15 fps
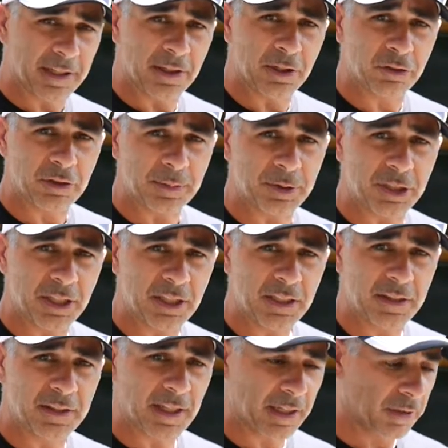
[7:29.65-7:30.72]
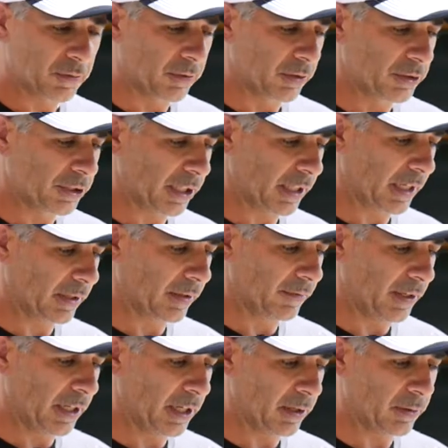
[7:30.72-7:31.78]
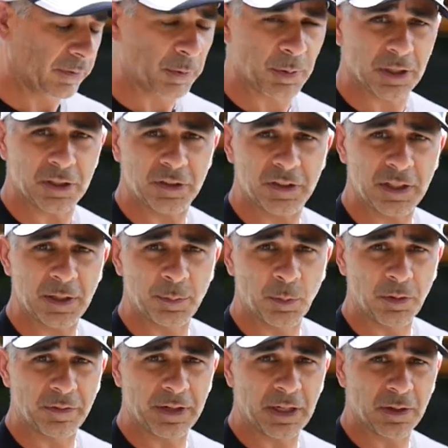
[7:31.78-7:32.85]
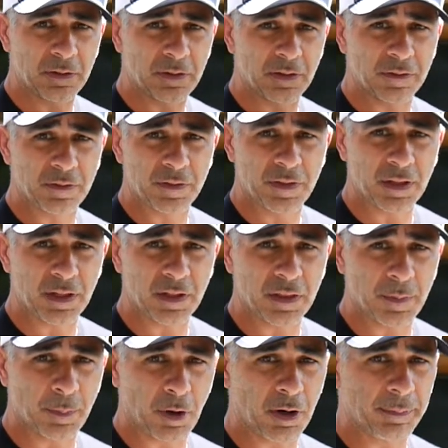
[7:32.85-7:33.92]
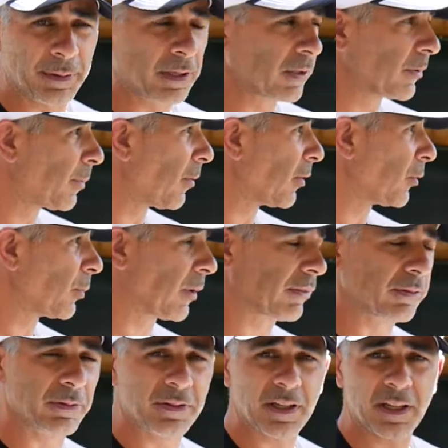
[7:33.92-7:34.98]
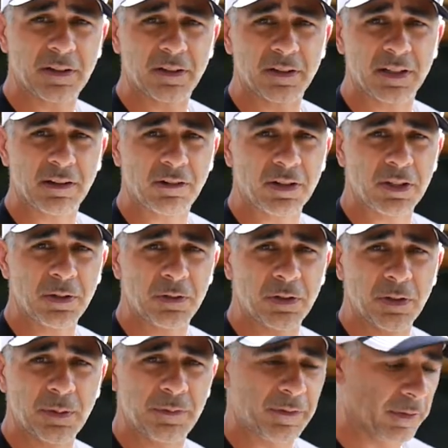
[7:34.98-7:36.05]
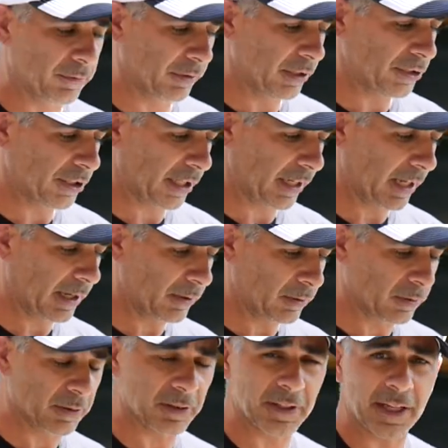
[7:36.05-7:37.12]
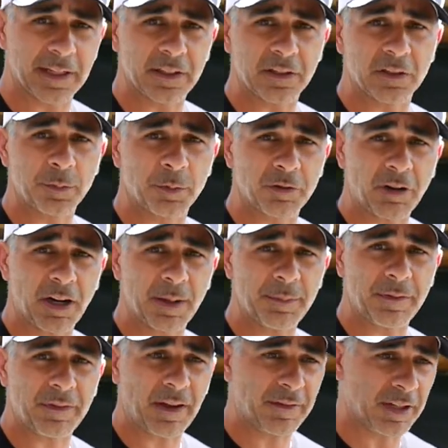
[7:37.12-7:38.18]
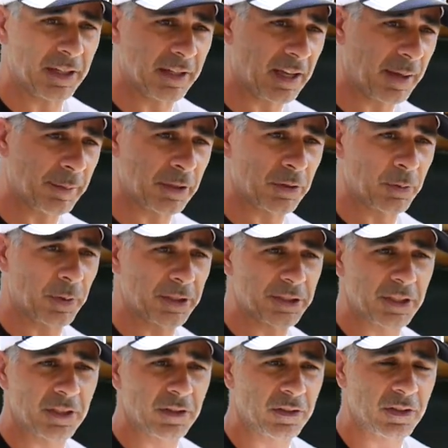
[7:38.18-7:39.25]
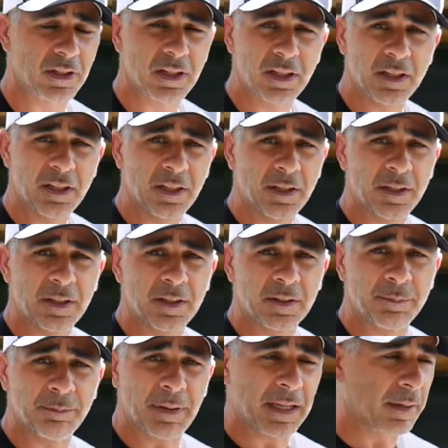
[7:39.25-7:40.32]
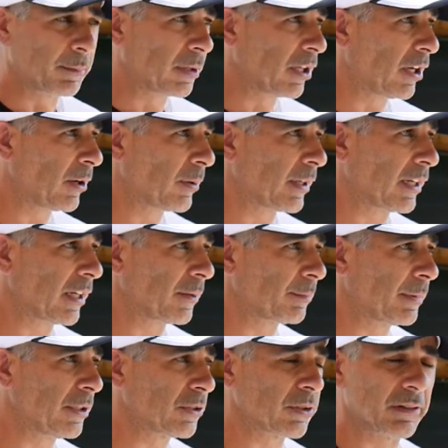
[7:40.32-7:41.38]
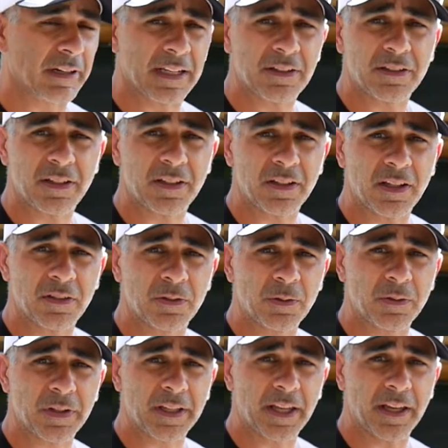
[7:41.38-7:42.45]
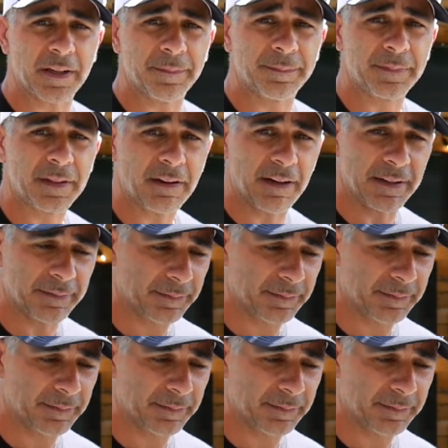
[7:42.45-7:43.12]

in the description. Thanks for checking out the video. If you want to see more videos of the, the bar build, parts 1 through 10 are here on YouTube. Feel free to check it out or like and subscribe. If you have any comments or questions, make them below and I'll be sure to answer as, as soon as I can. All right,